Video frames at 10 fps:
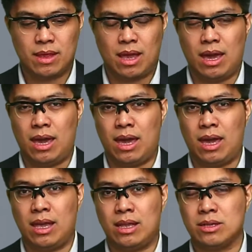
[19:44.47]

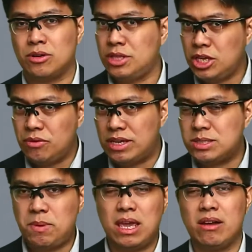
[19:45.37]
And continuing,
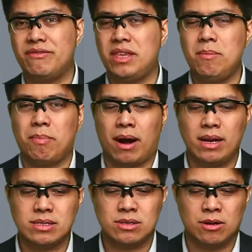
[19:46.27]
speaking of theme
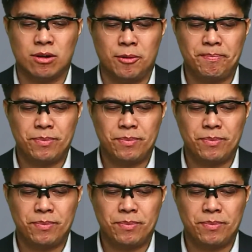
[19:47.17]
parks, so